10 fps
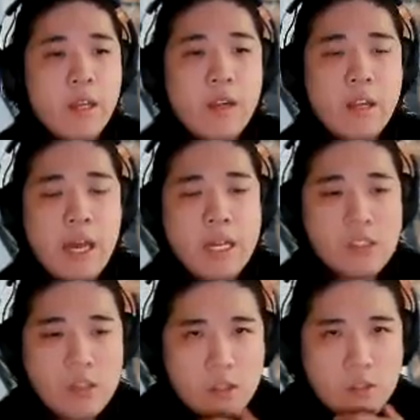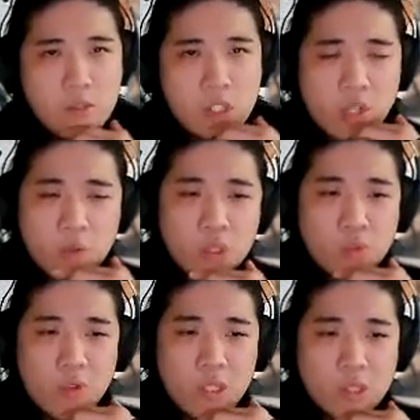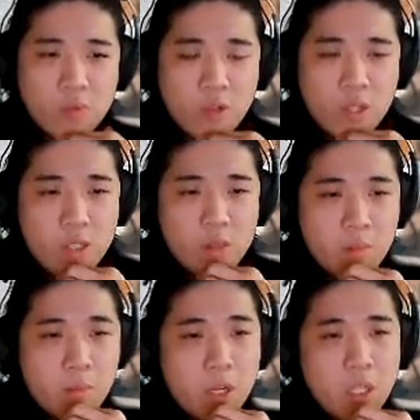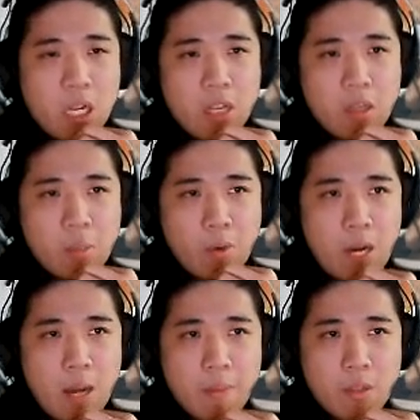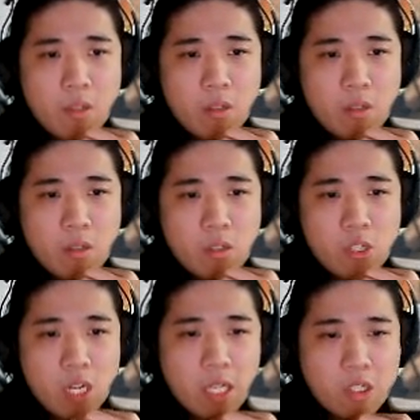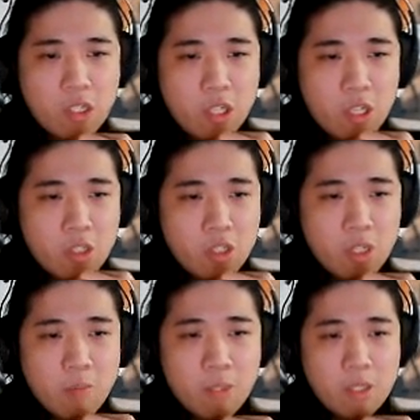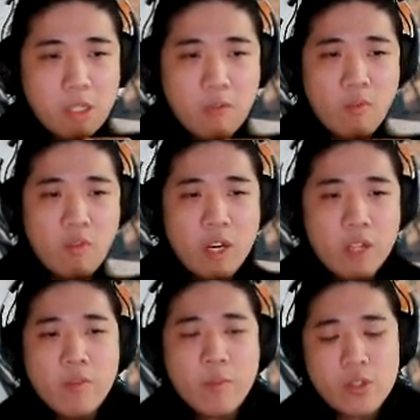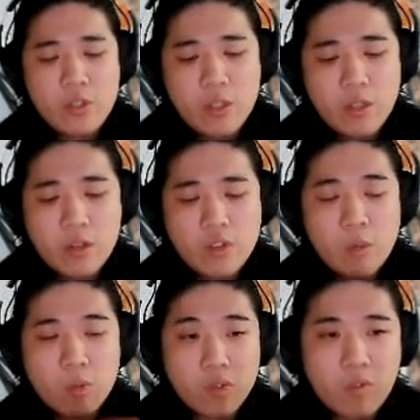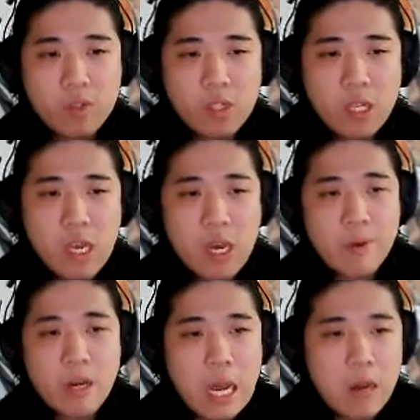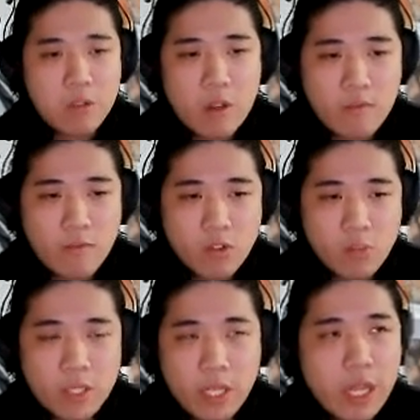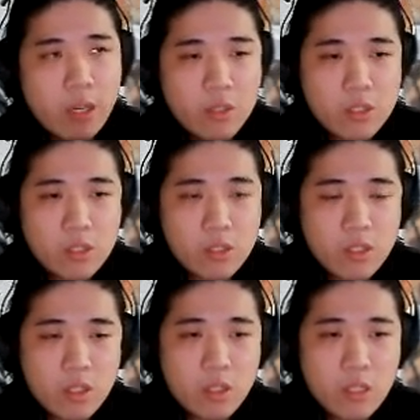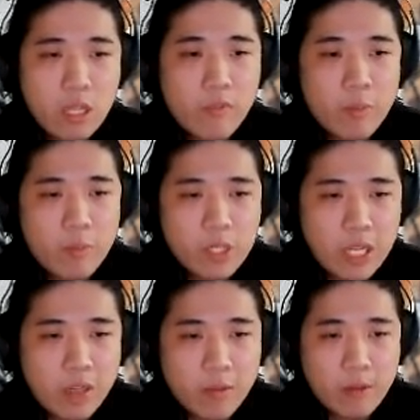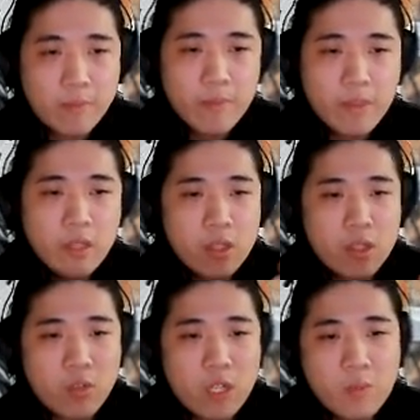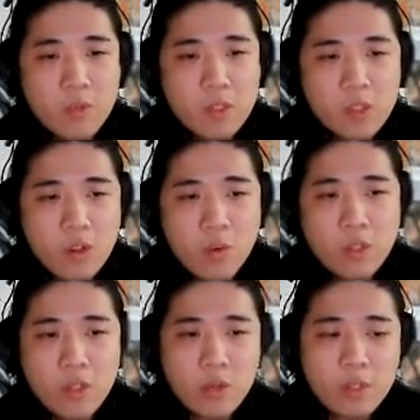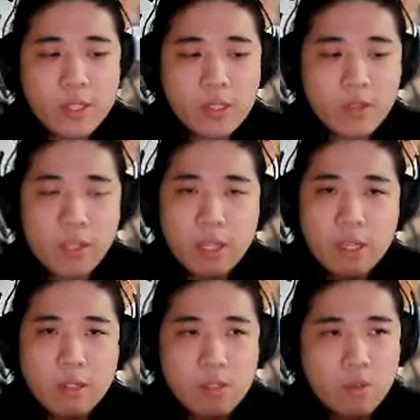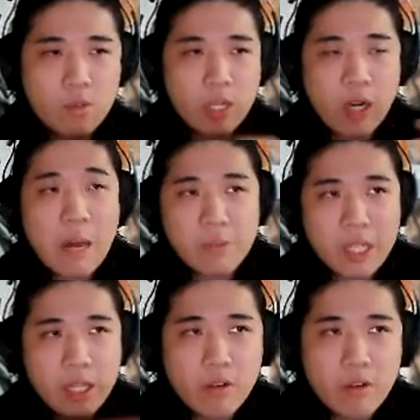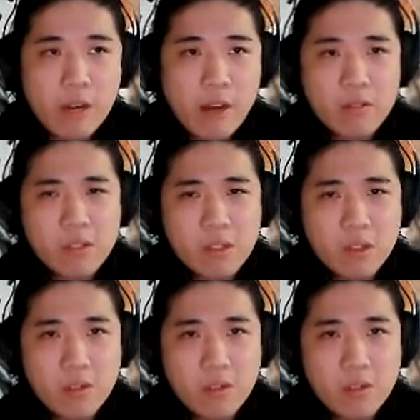and as of January 2020, a lot of the popular genetic genealogy companies have provided information in their terms of service about how law enforcement can handle this data, right? So customers know what they're agreeing to, and so they can opt in or out